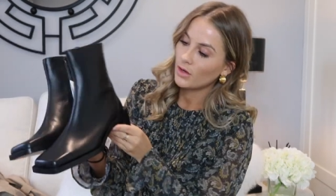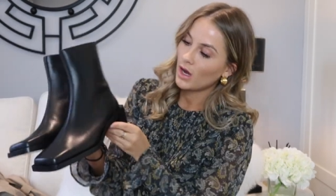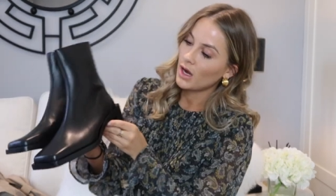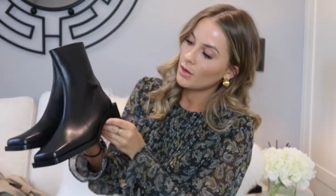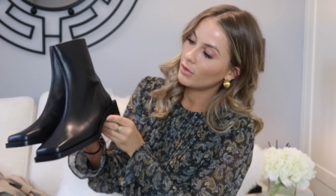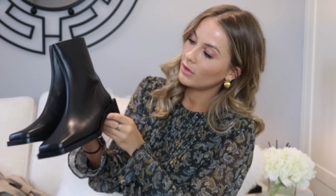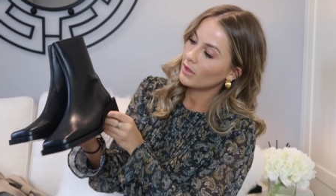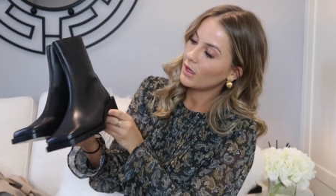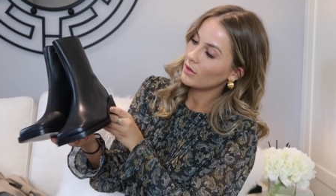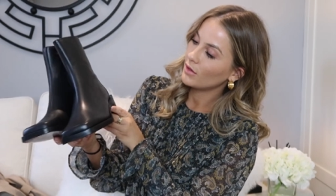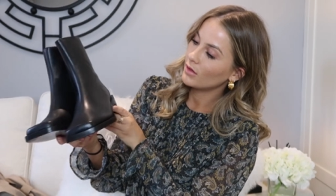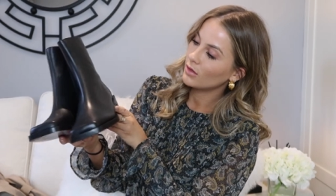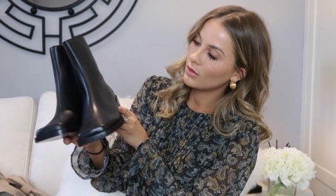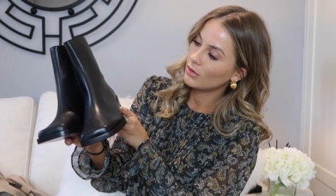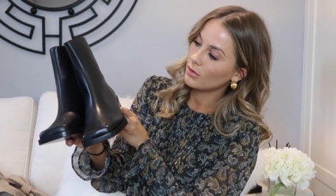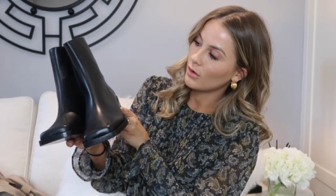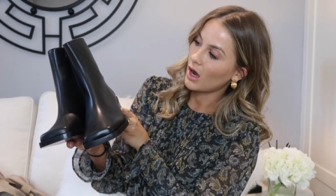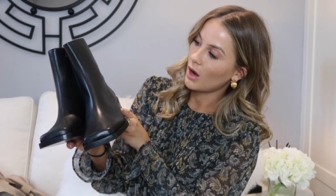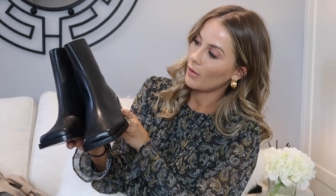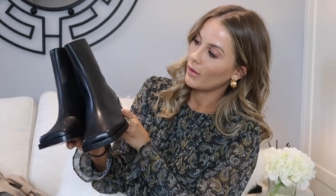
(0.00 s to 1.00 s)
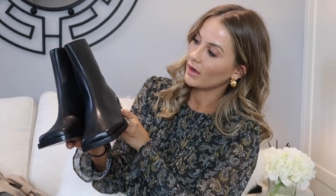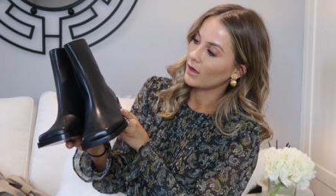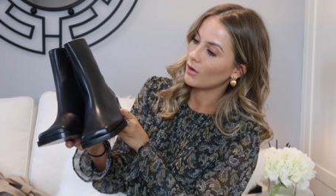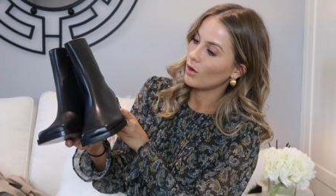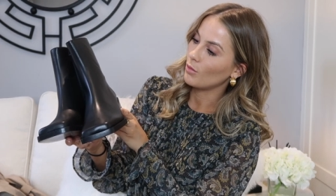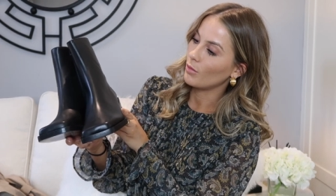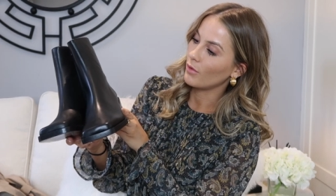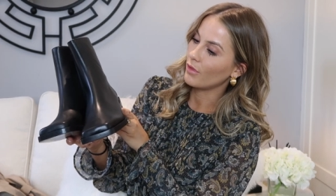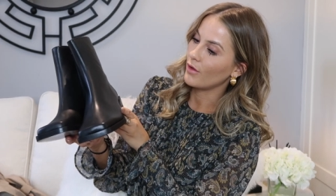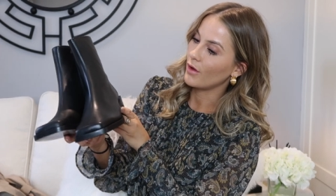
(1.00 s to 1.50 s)
So I will let you know how I
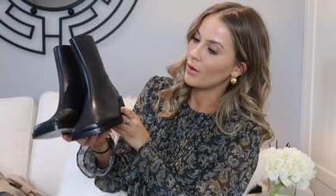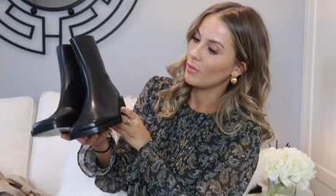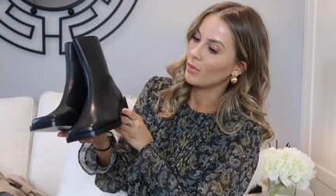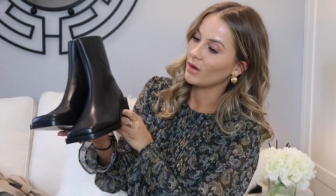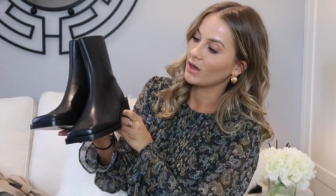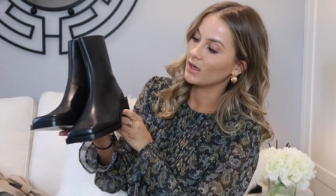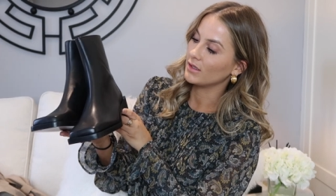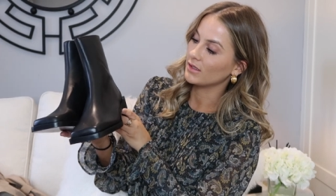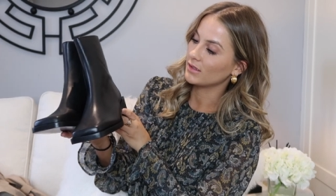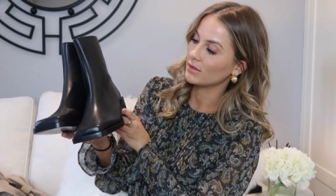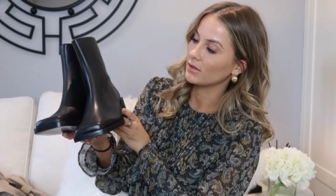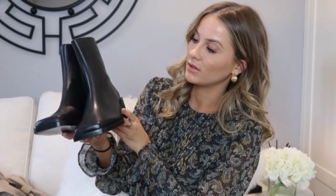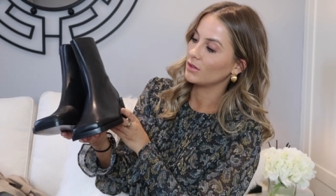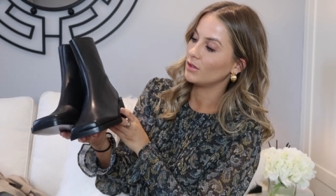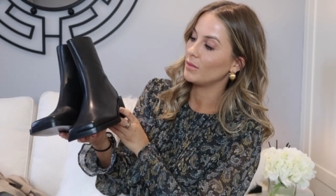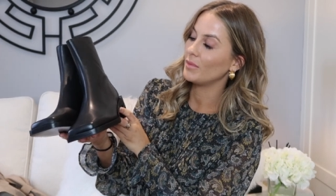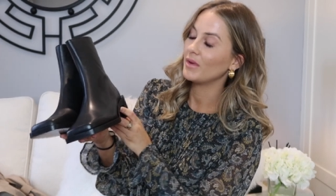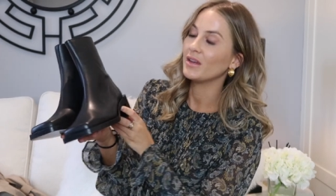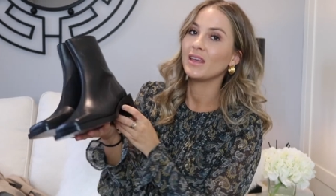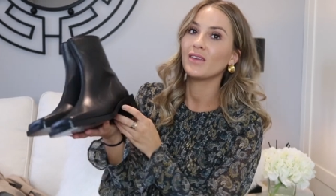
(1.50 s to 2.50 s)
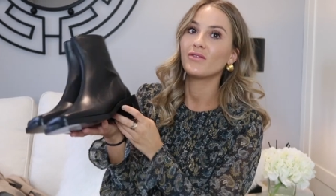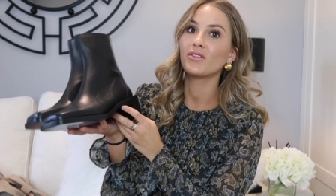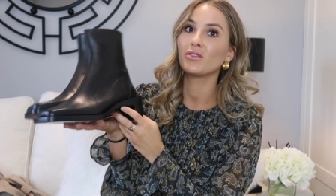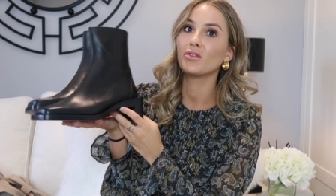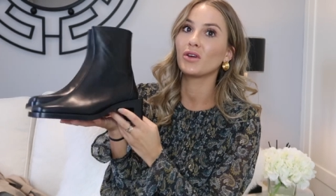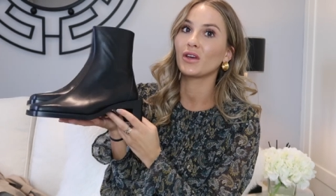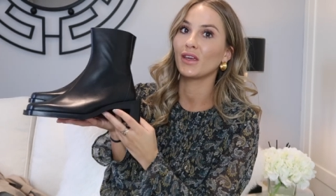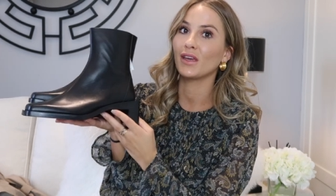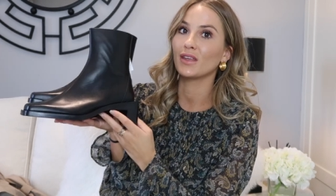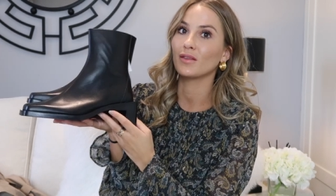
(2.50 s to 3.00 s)
get on with them because, I mean, even
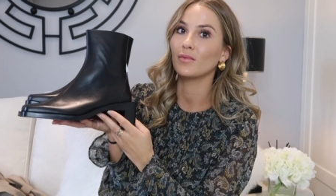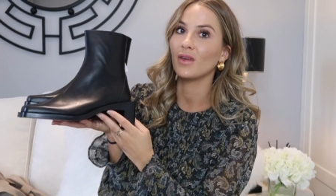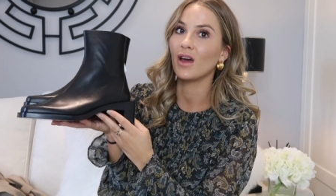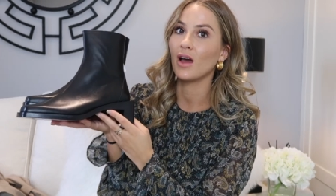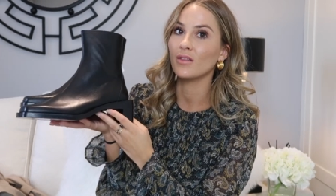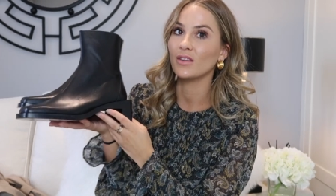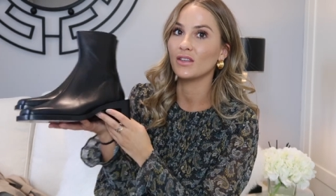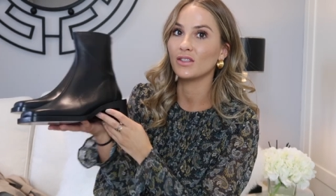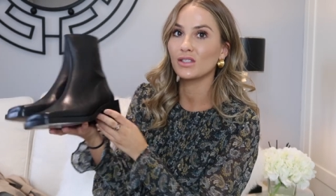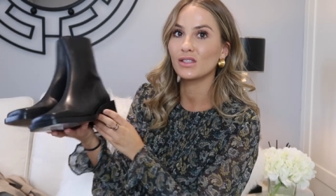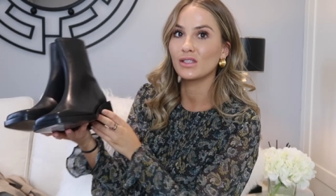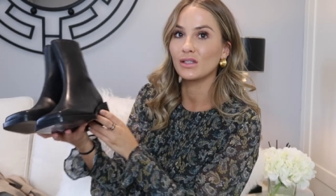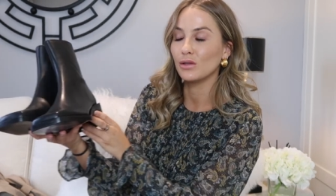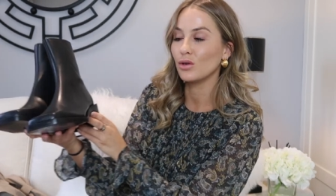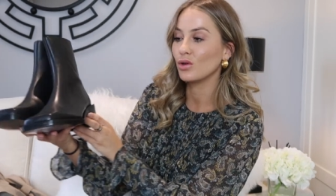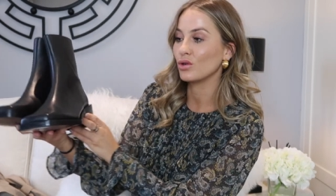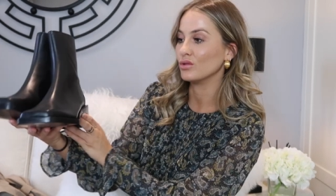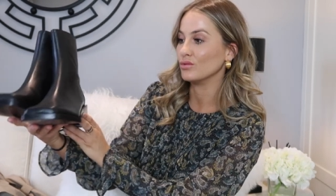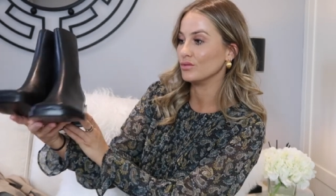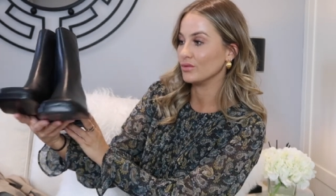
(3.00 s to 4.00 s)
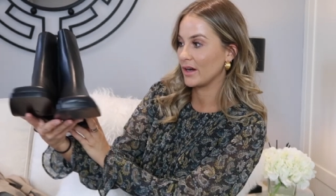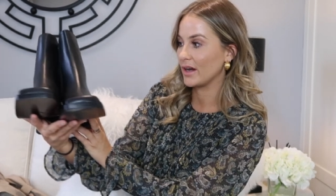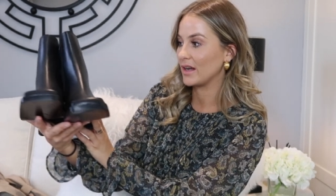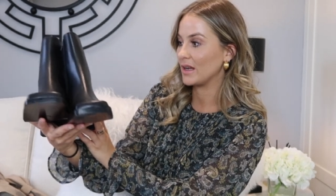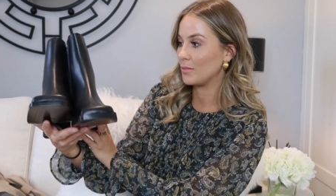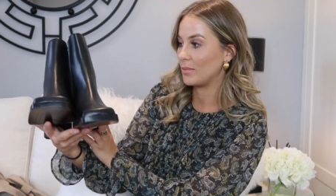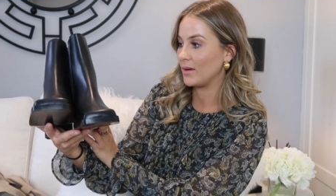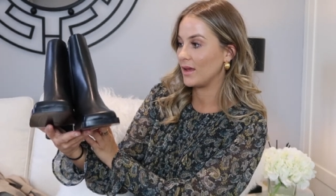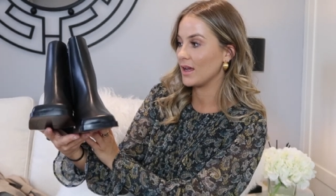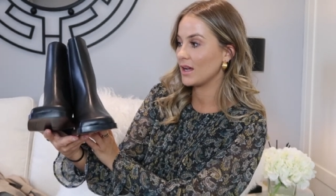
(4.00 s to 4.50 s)
looking at them now, they just look
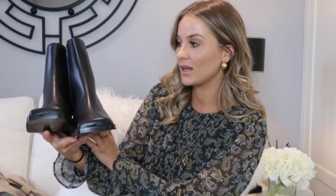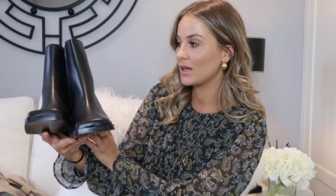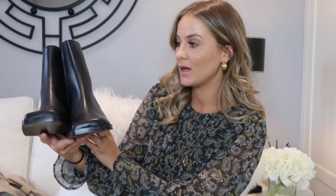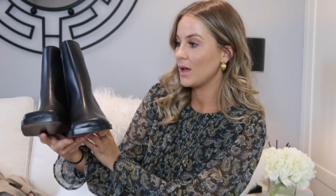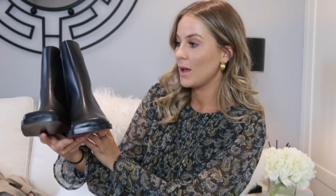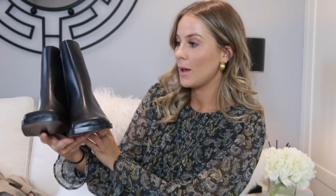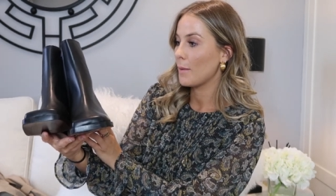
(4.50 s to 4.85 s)
really big.